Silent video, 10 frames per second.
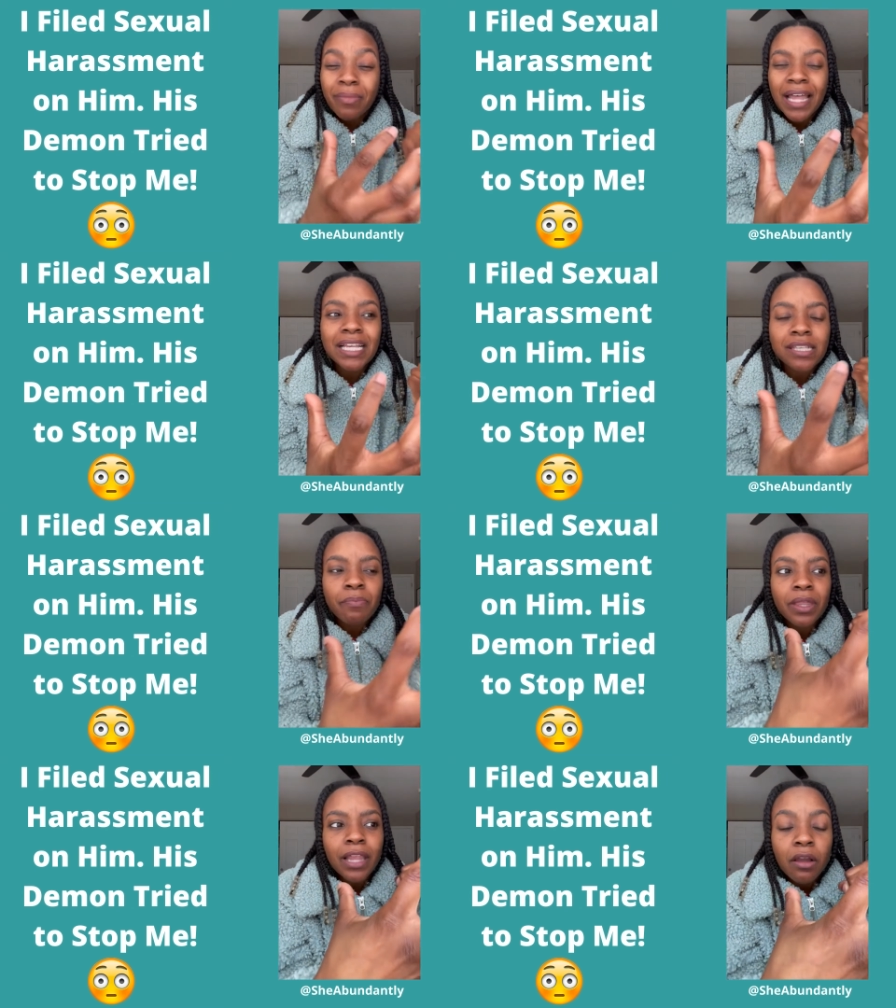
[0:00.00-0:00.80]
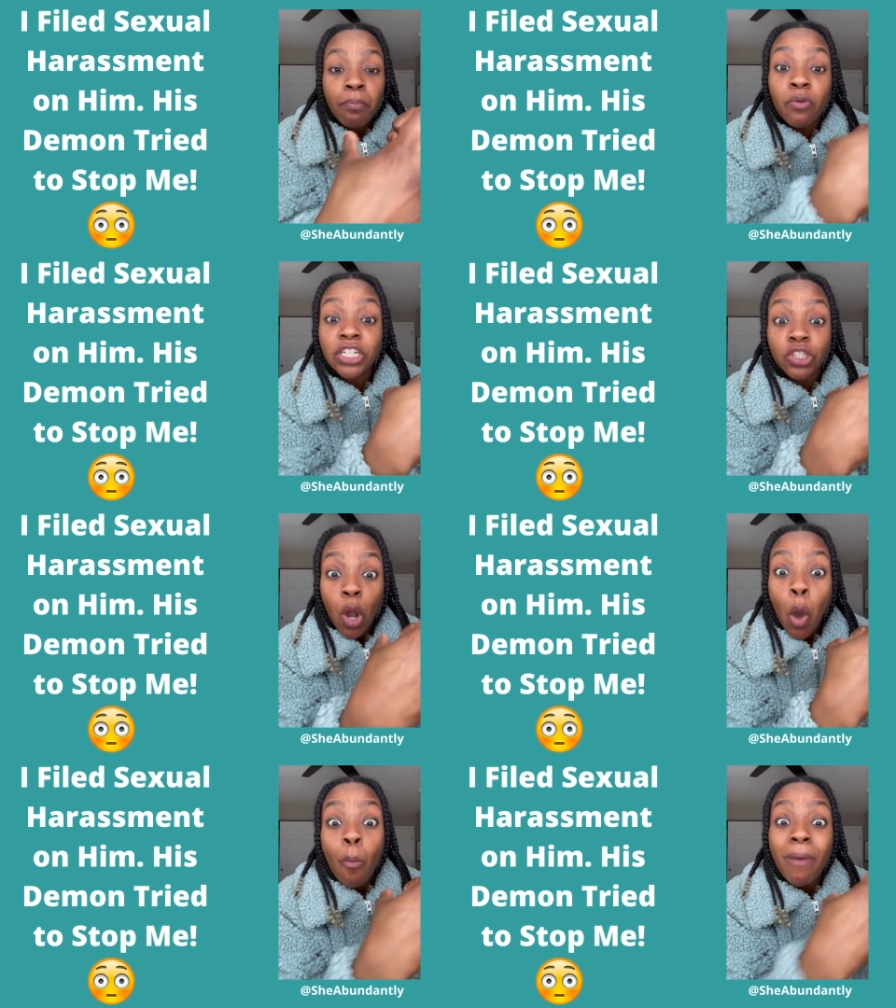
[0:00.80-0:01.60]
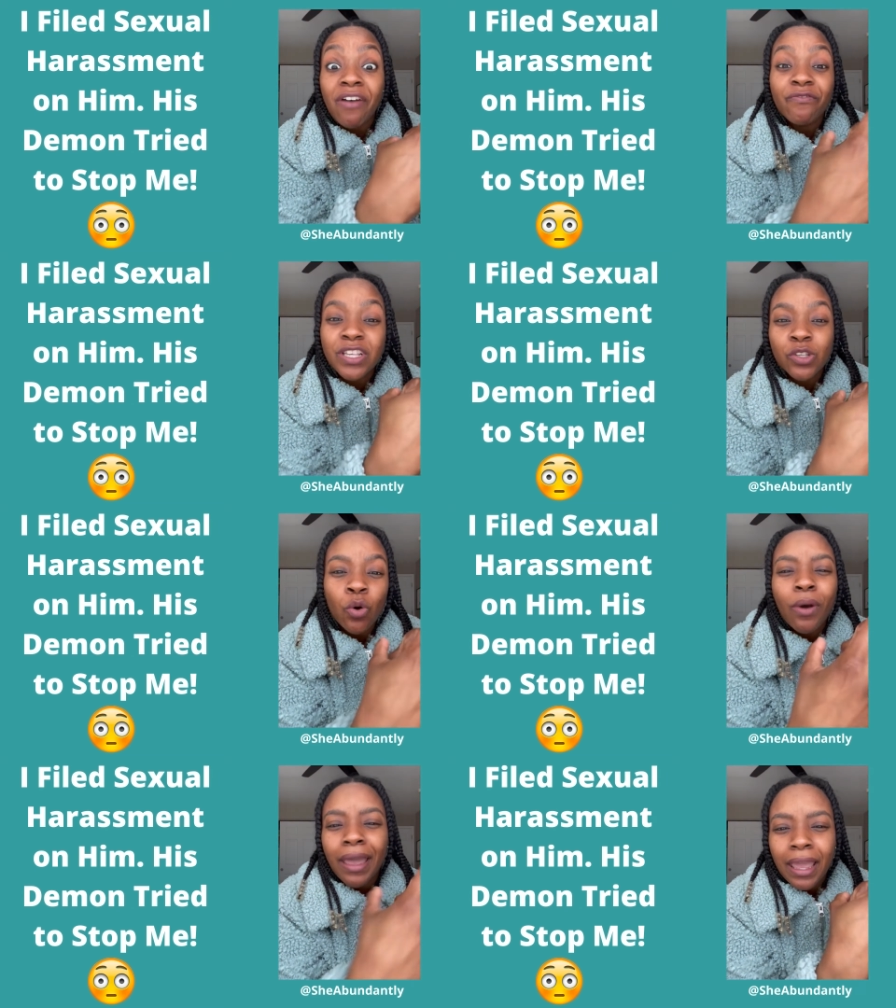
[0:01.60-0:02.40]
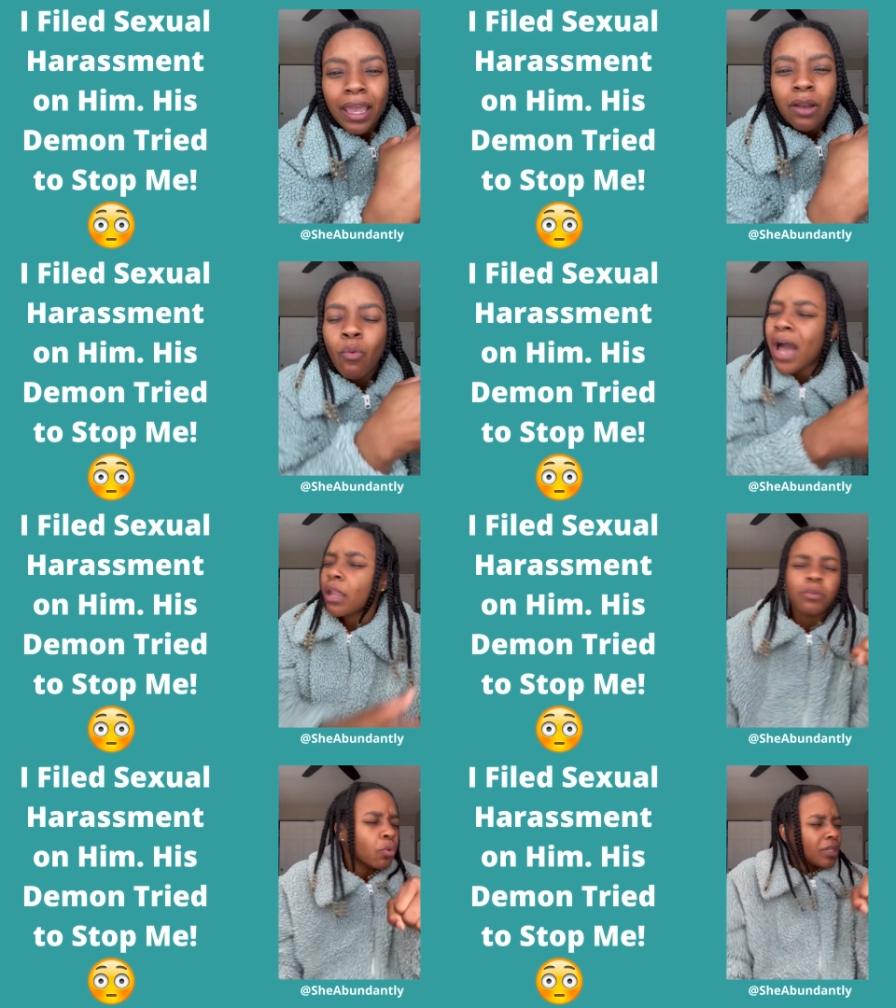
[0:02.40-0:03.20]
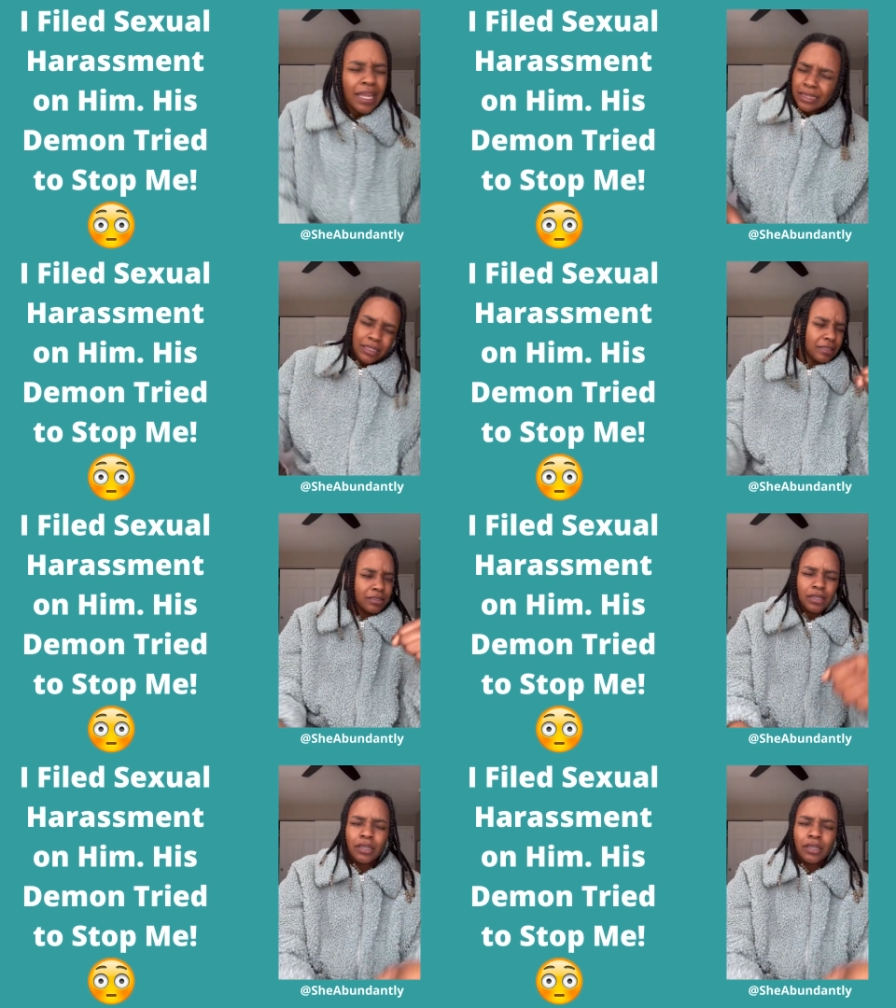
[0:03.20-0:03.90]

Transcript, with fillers: like something, like a pressure on my physical hand while I'm doing like this.